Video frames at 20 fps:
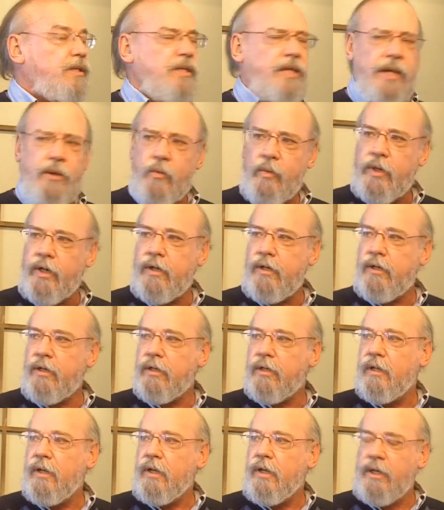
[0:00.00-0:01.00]
Isn't that
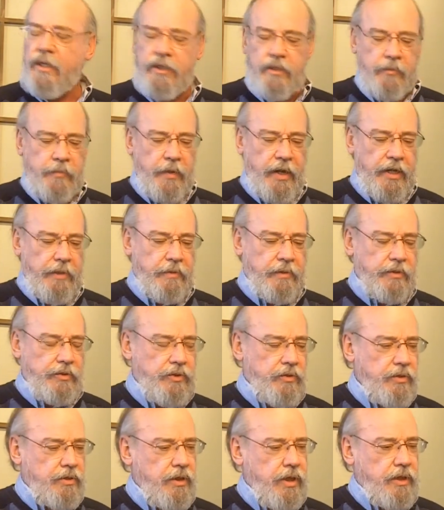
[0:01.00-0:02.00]
weird? In the Bible,
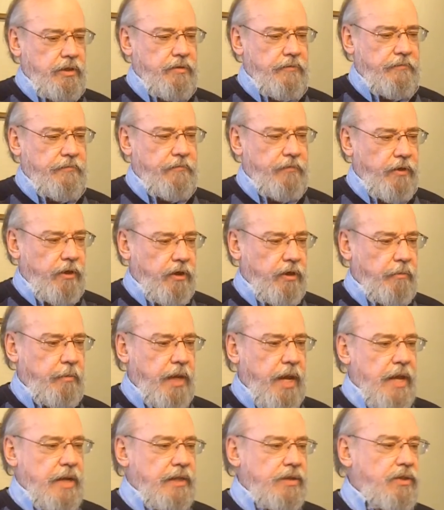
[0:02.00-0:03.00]
it's used as a
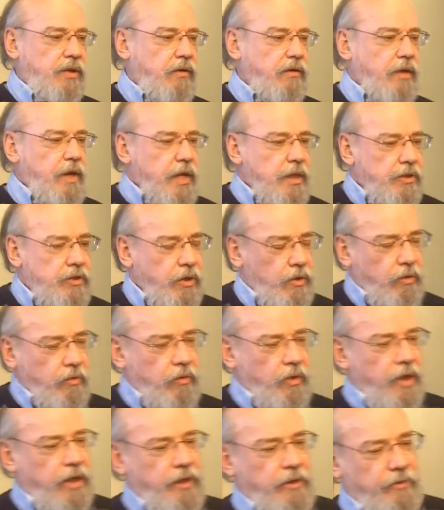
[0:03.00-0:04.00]
verb. So
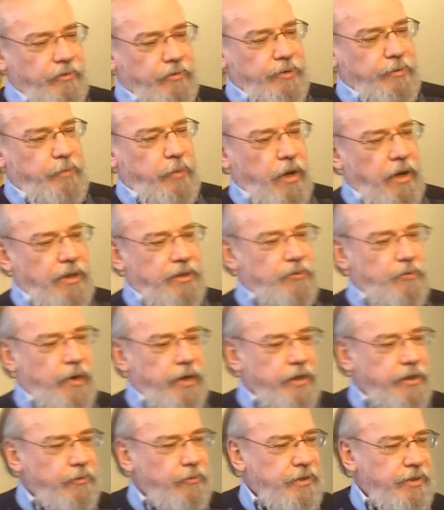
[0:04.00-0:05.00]
when Paul is
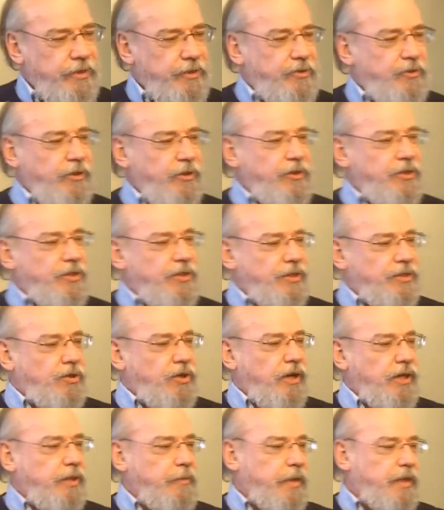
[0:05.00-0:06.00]
writing to these churches, he's
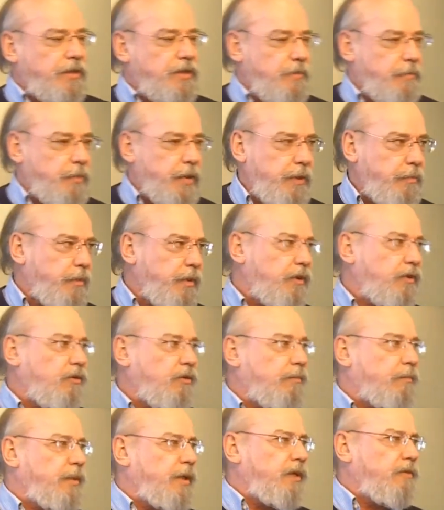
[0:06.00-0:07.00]
talking about some people
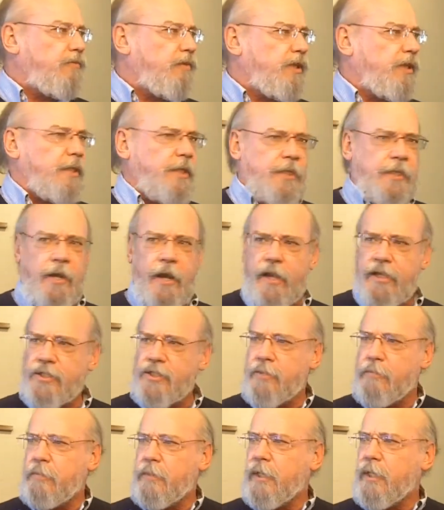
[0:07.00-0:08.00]
who are being really
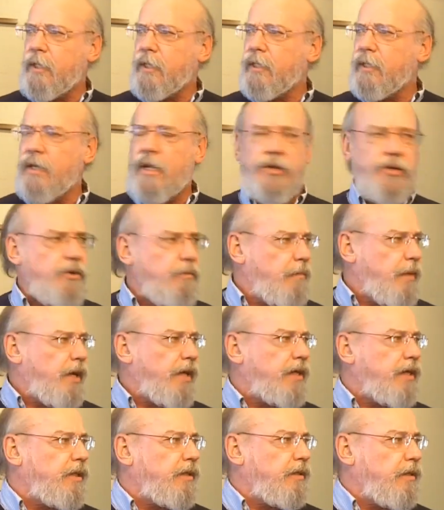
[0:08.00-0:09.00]
gossipy and
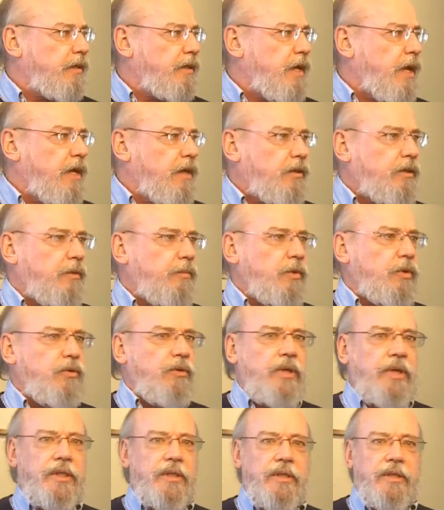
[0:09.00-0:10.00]
undermining the
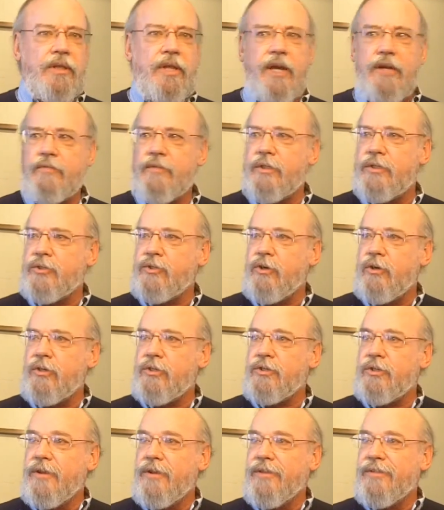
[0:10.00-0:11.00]
community and the love of the
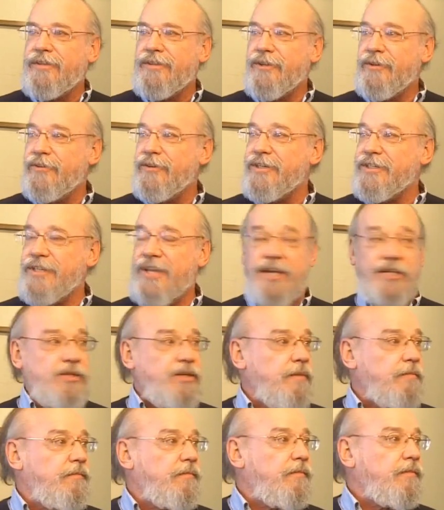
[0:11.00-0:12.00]
church. You know what he
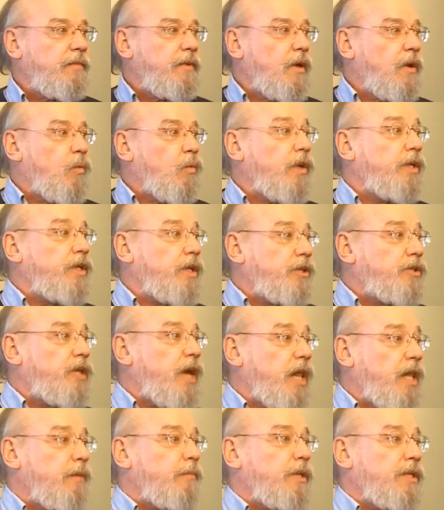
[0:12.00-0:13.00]
says? Would you
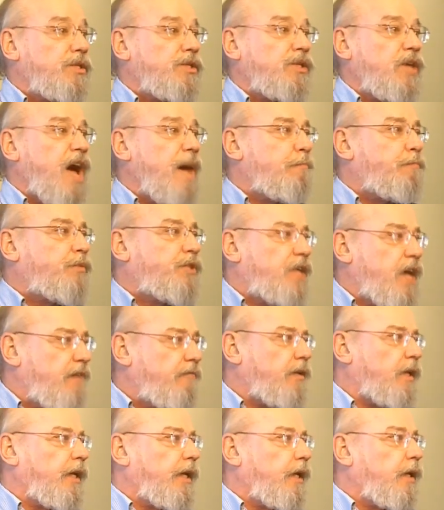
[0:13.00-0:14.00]
tell them to stop
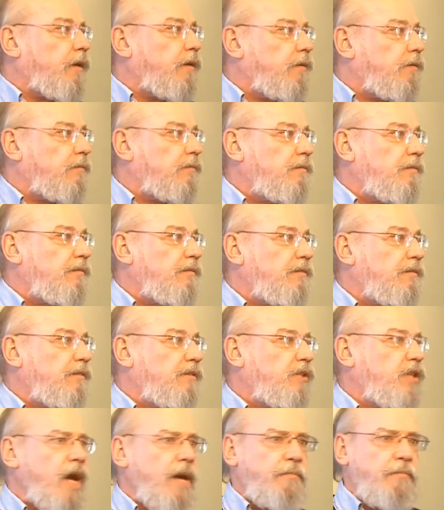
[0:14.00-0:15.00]
deviling?
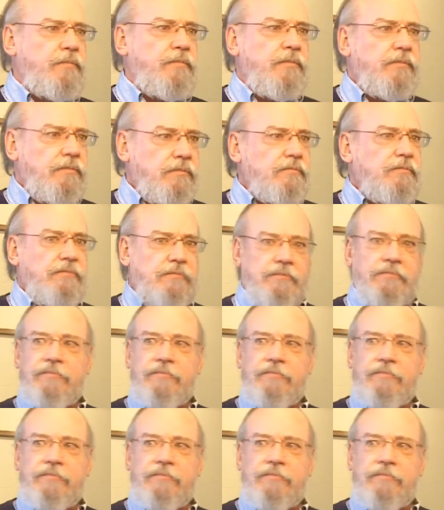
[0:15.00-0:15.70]
Stop